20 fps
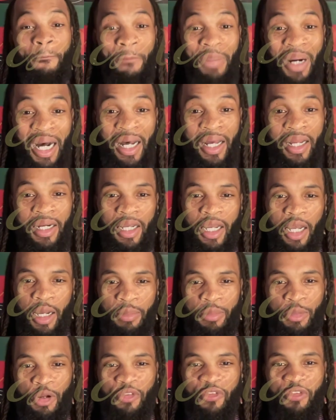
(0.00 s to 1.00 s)
But
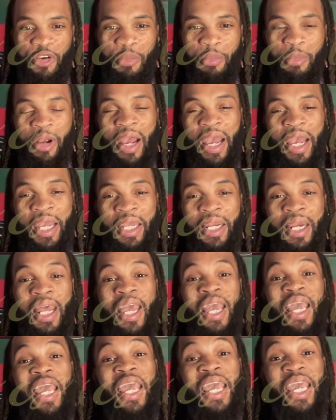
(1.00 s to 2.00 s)
come November 8th,
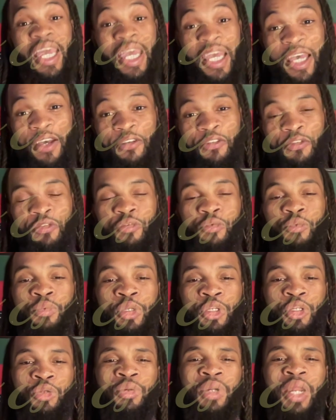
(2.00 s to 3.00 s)
if we
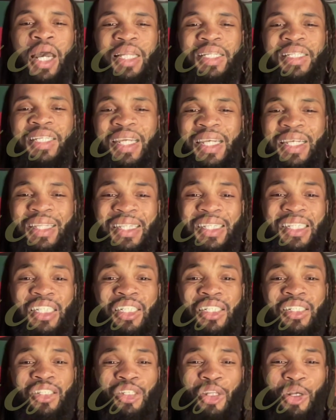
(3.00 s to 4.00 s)
do not take this
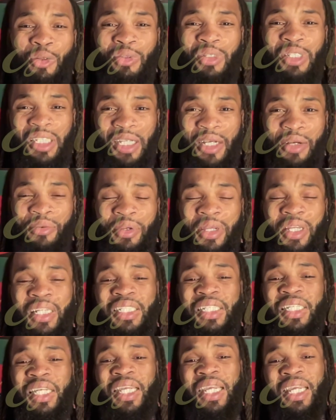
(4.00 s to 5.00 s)
so
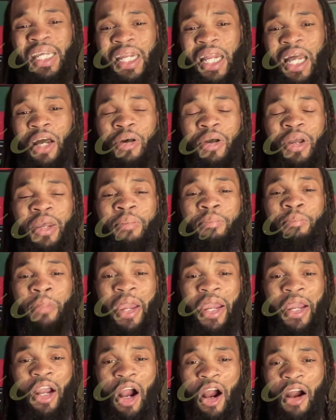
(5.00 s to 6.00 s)
serious and get out and
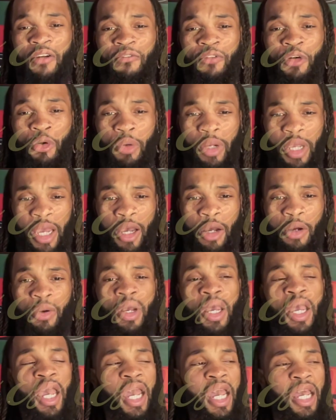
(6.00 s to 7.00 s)
make our vote count
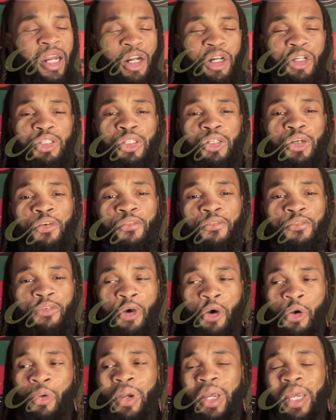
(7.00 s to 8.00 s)
and also
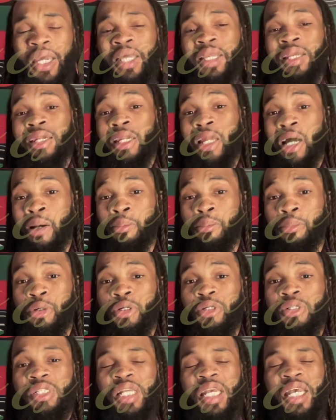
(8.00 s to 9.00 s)
vote in
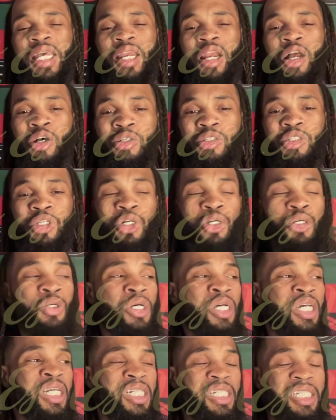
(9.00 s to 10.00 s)
numbers and also
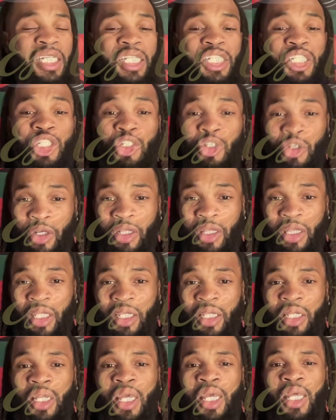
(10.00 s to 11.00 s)
just
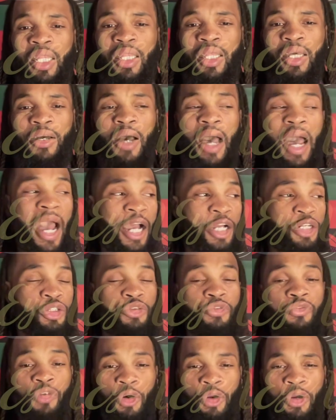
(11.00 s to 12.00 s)
strengthen the
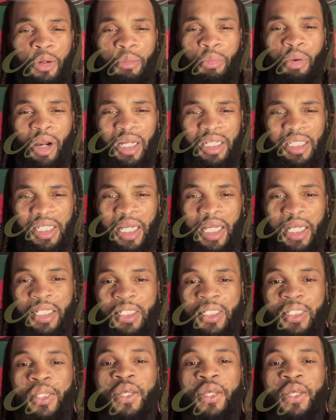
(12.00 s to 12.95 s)
actual voting process,